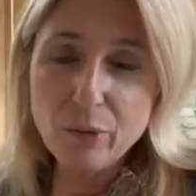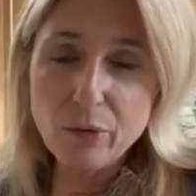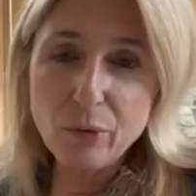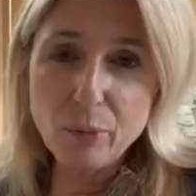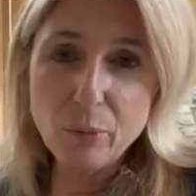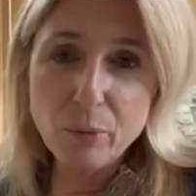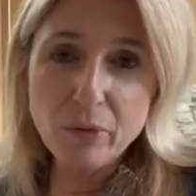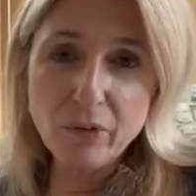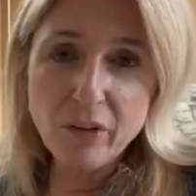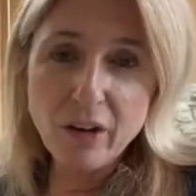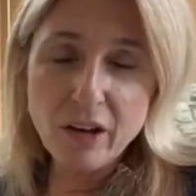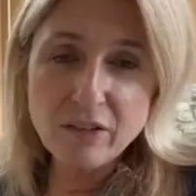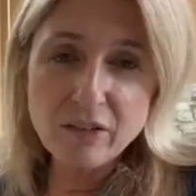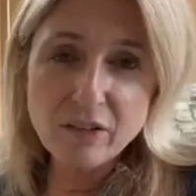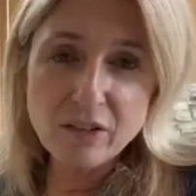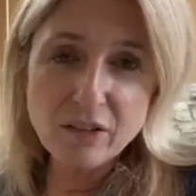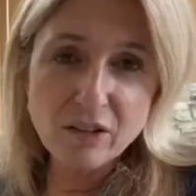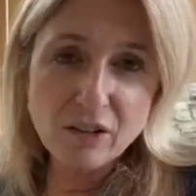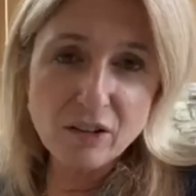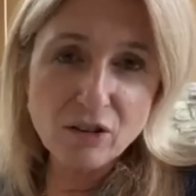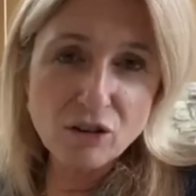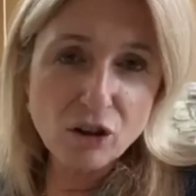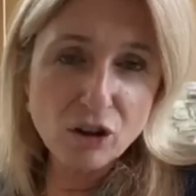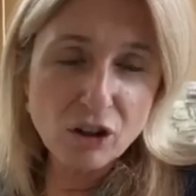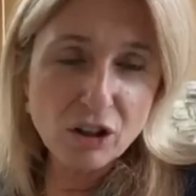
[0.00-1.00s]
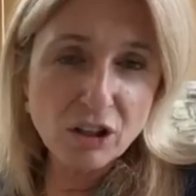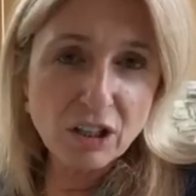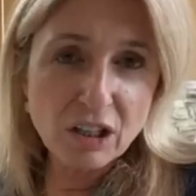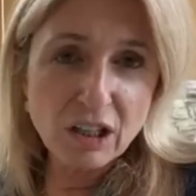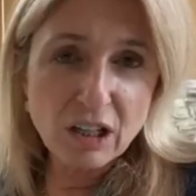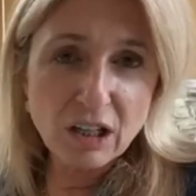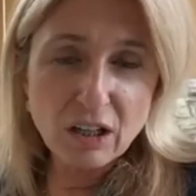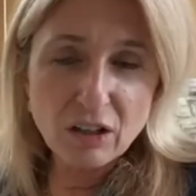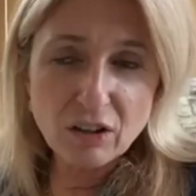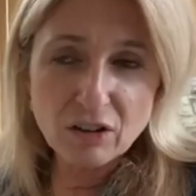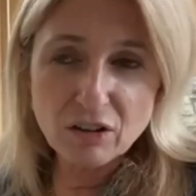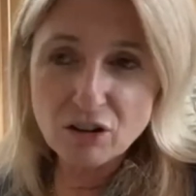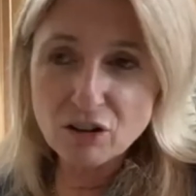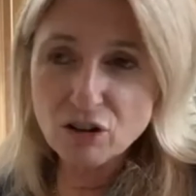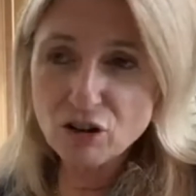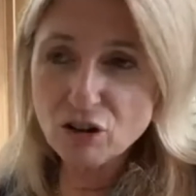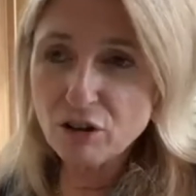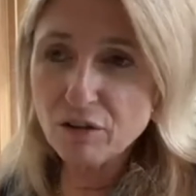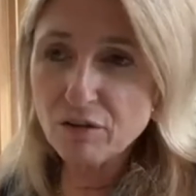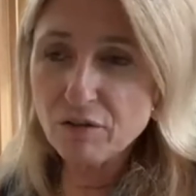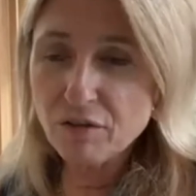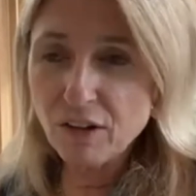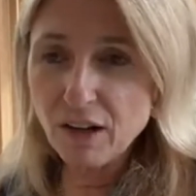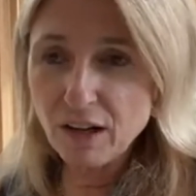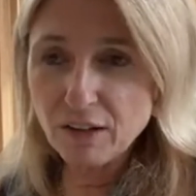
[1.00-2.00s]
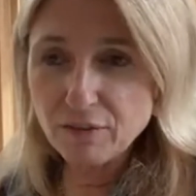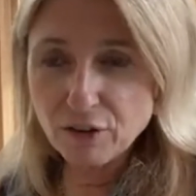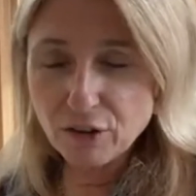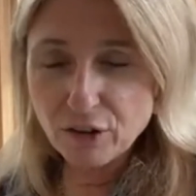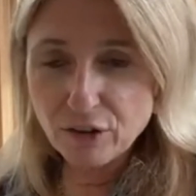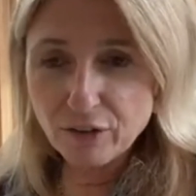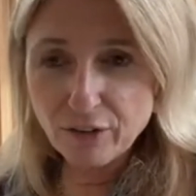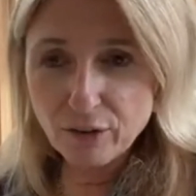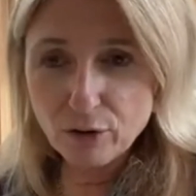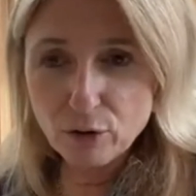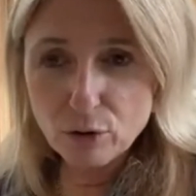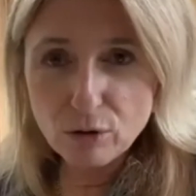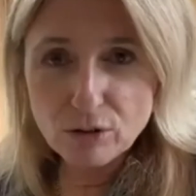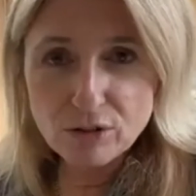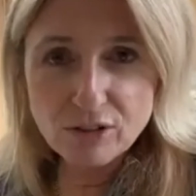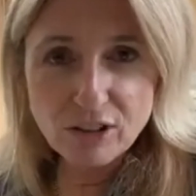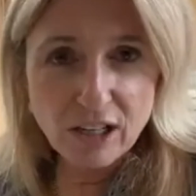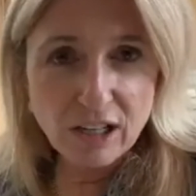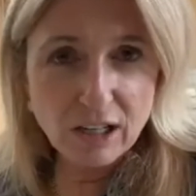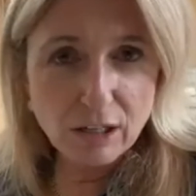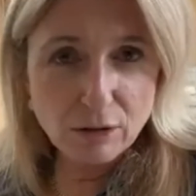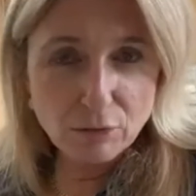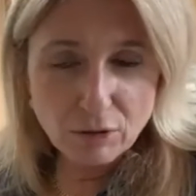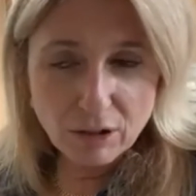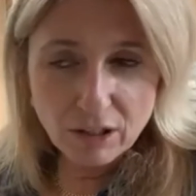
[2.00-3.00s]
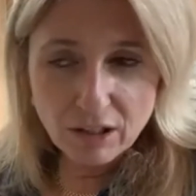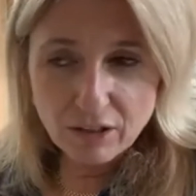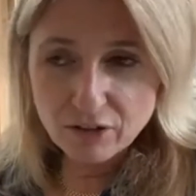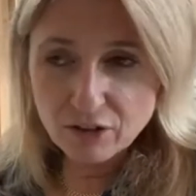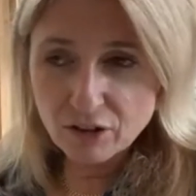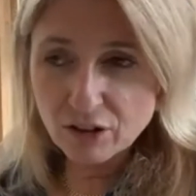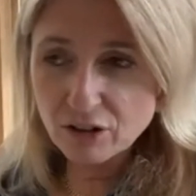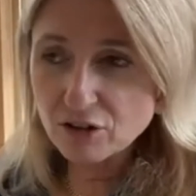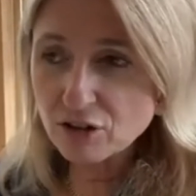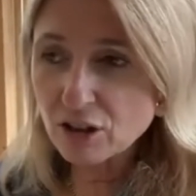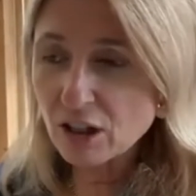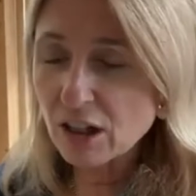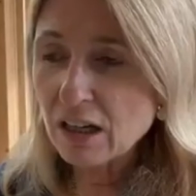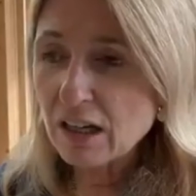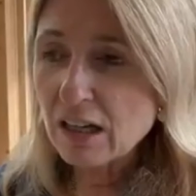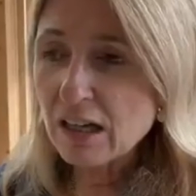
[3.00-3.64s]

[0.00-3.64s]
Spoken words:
was presented in turnkey condition, 5 years old, A-rated,